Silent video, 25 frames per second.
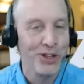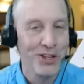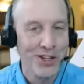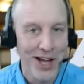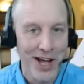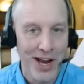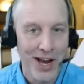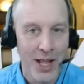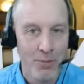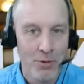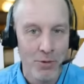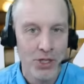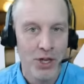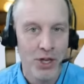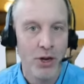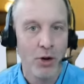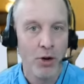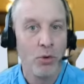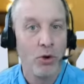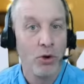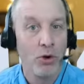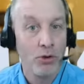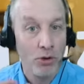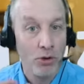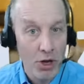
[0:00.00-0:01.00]
the non-Amazon
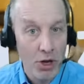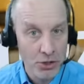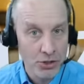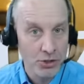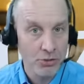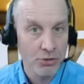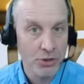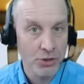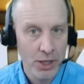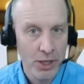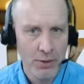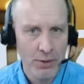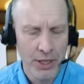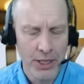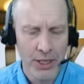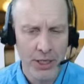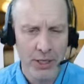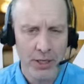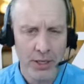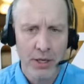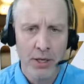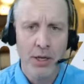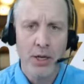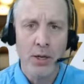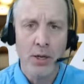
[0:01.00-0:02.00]
world, are also coming in.